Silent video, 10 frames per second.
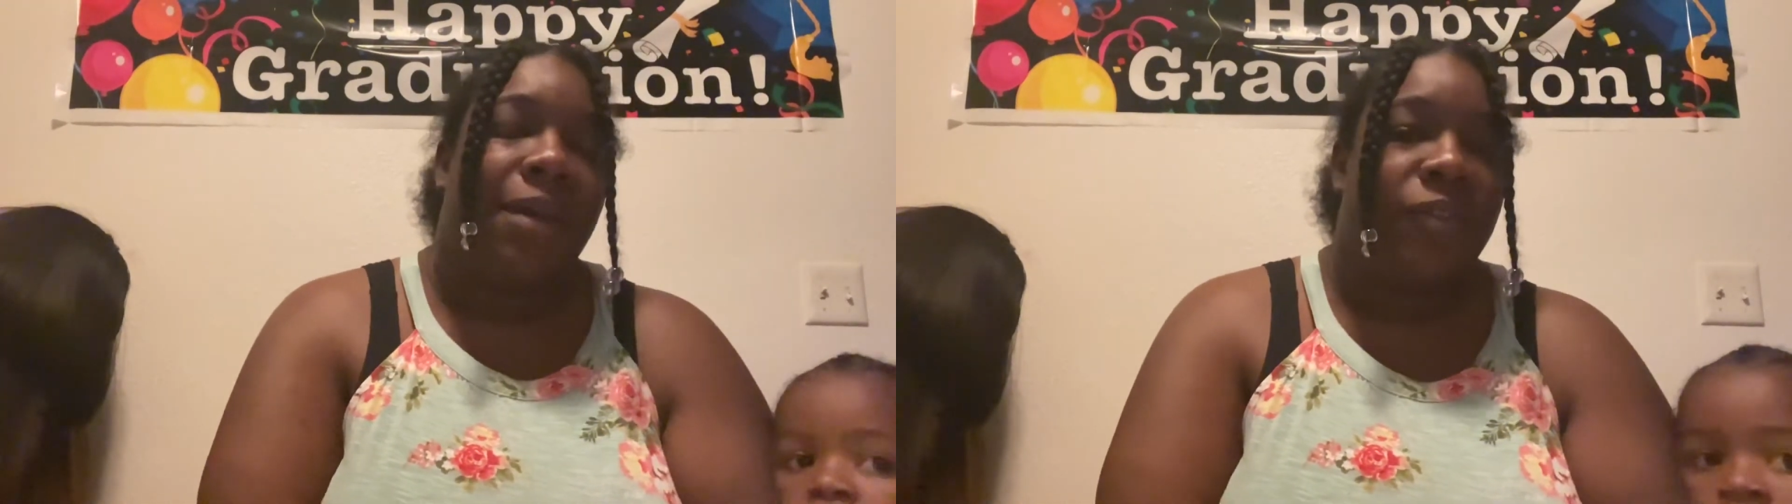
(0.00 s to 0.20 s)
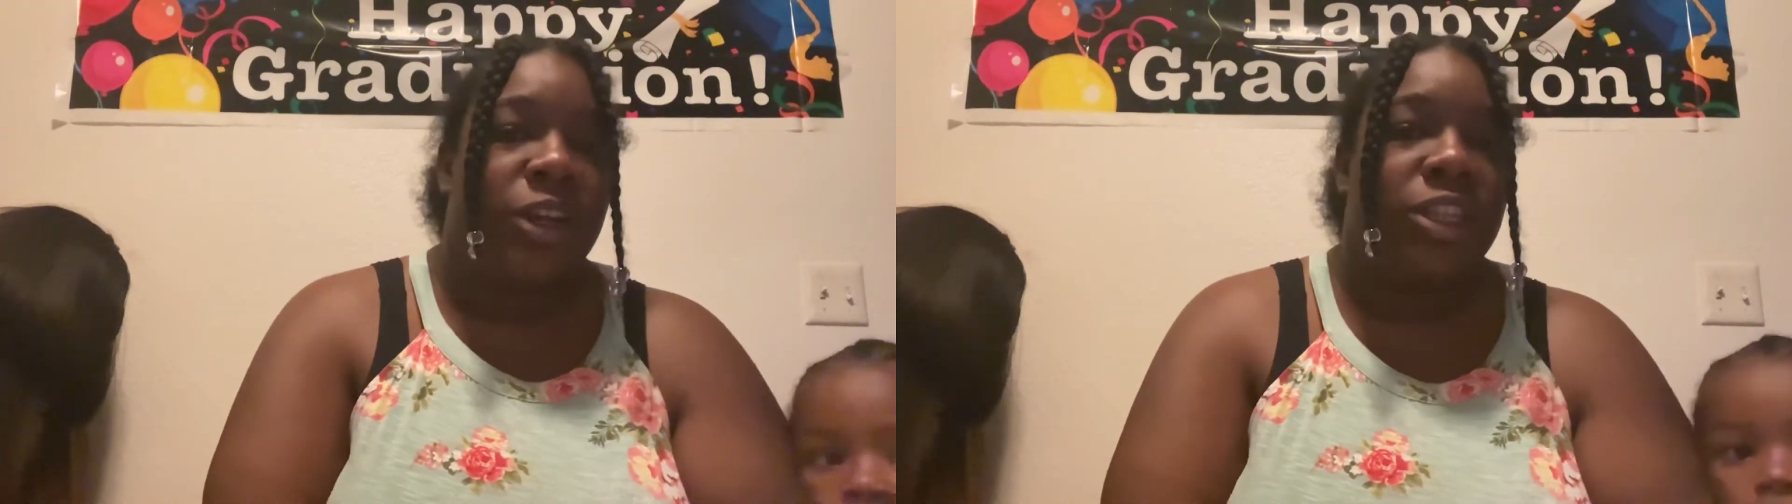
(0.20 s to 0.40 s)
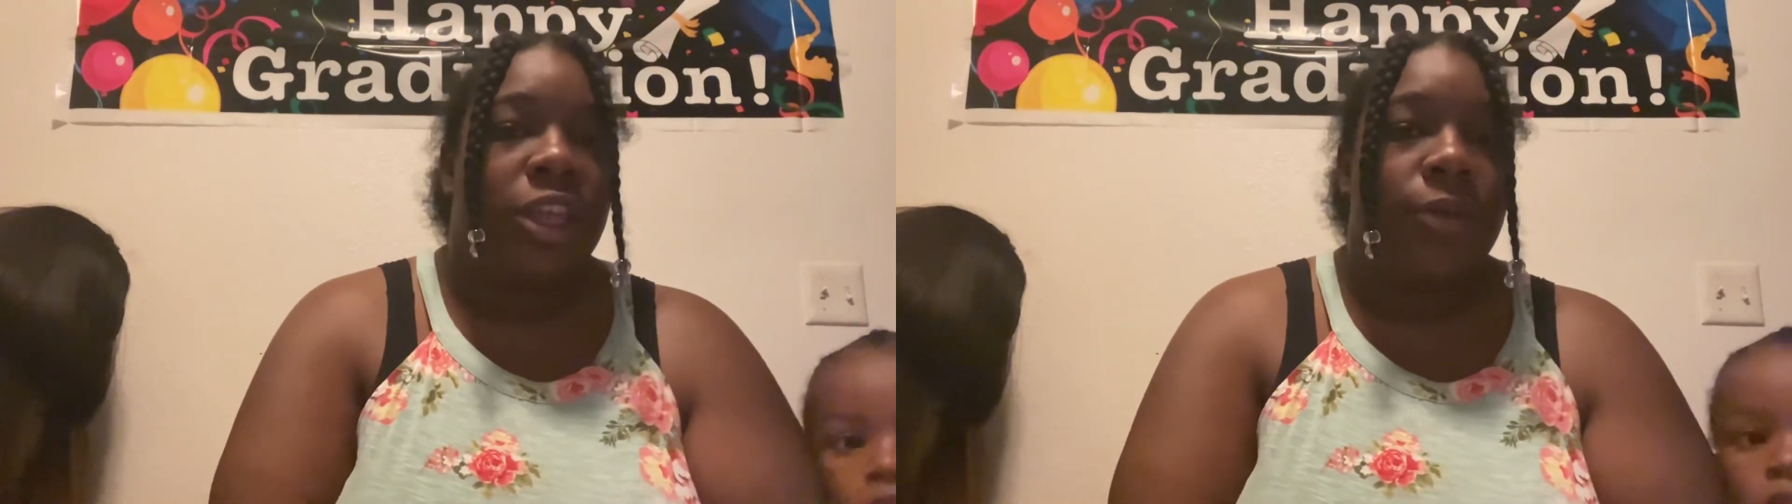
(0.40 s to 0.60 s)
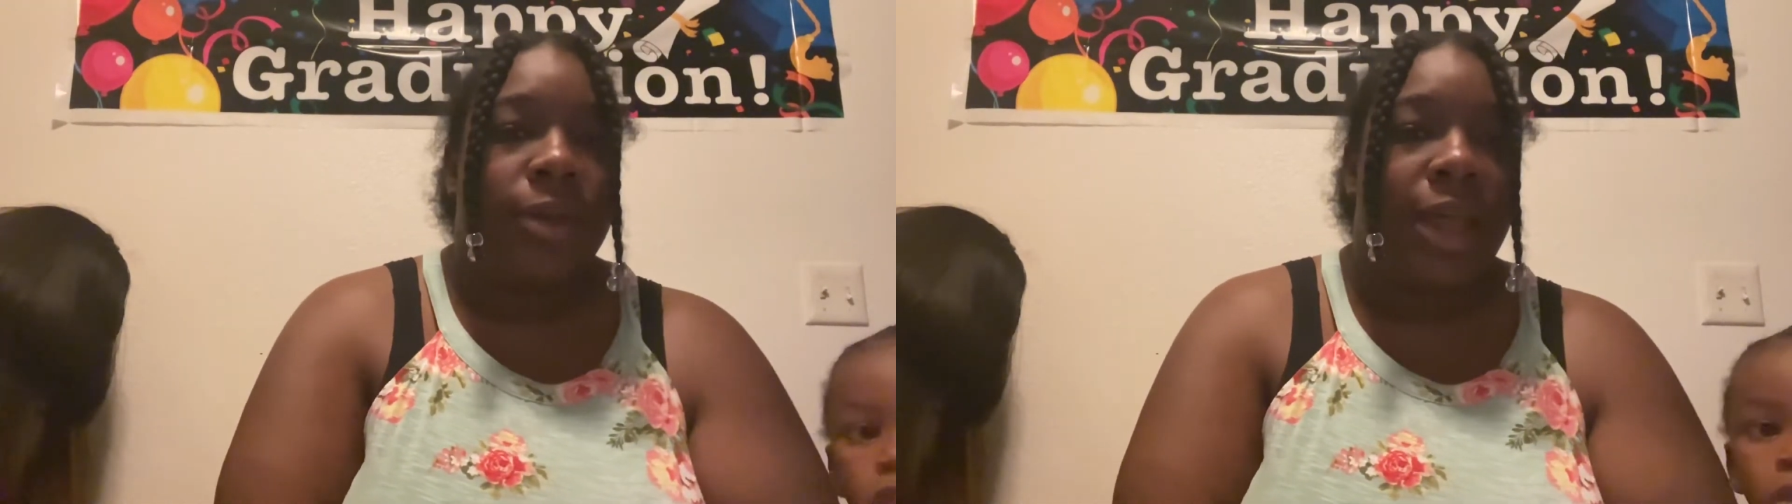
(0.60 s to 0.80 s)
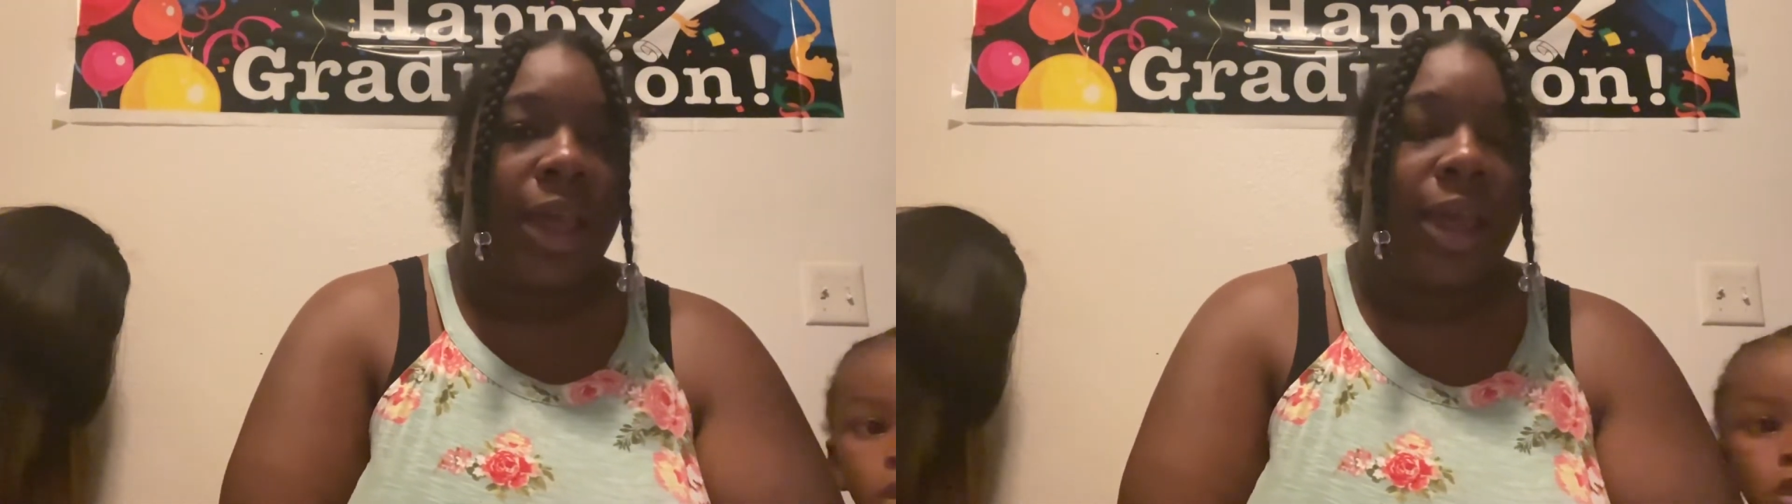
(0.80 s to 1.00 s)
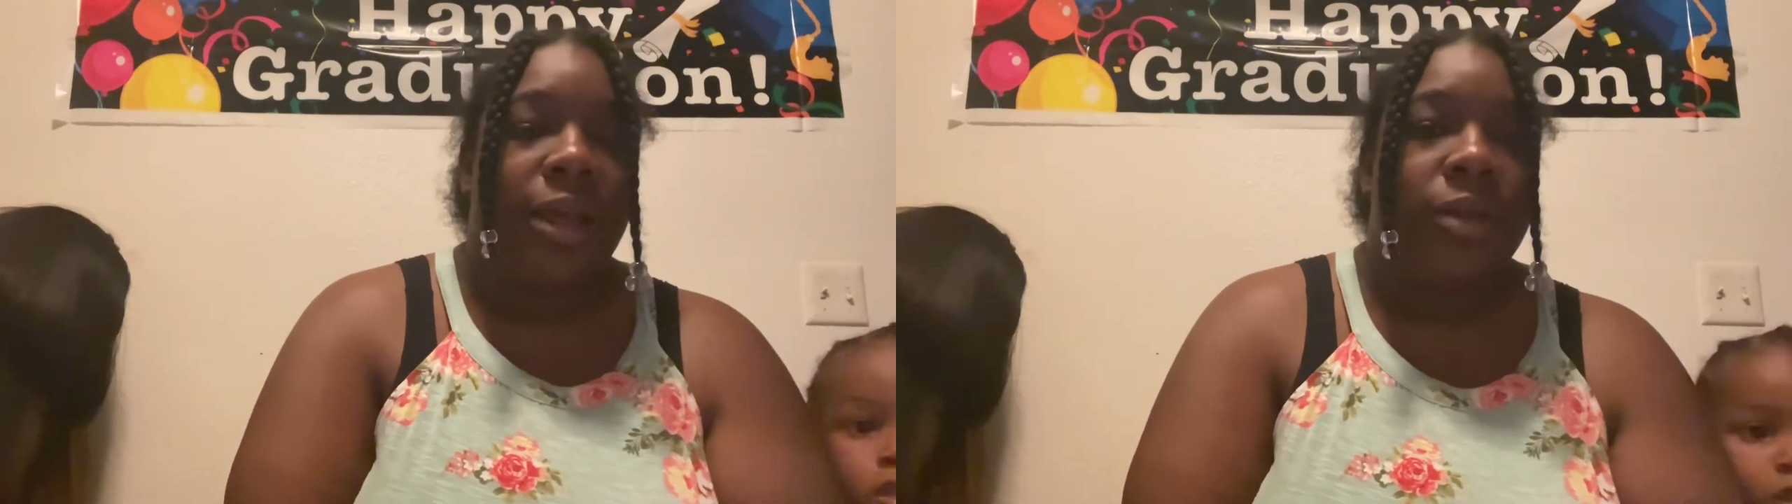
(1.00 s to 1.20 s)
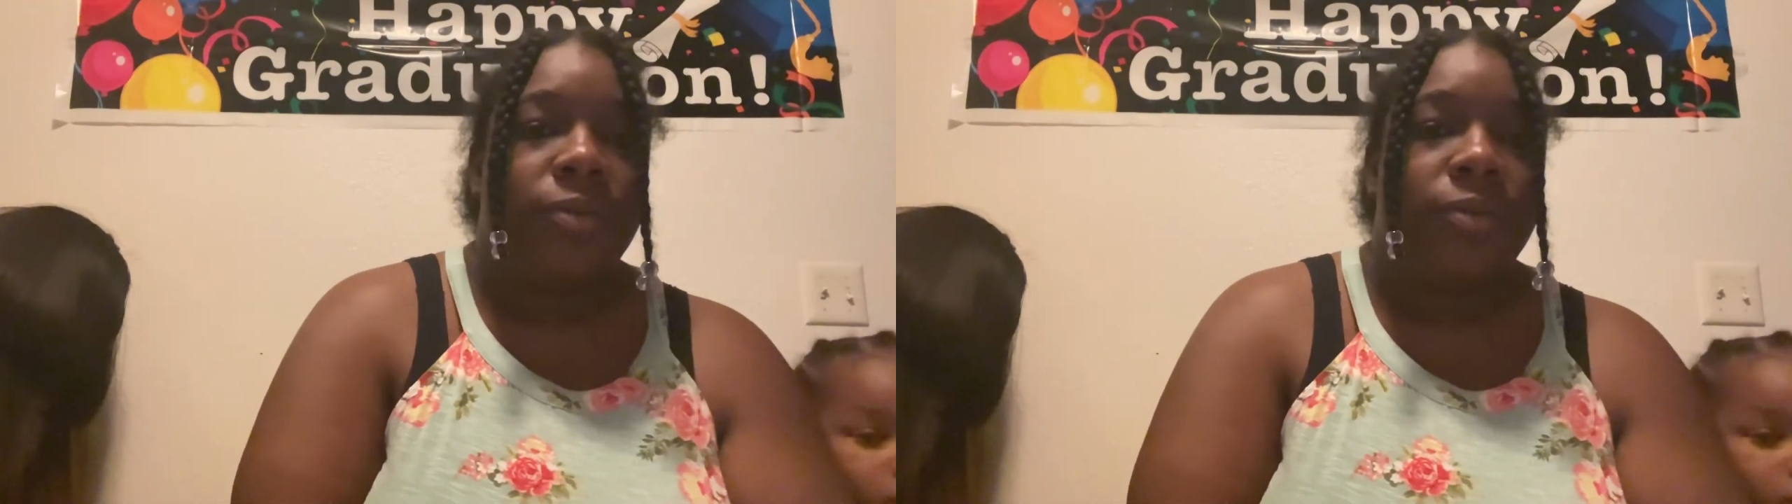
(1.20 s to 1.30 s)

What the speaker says: first Q&A,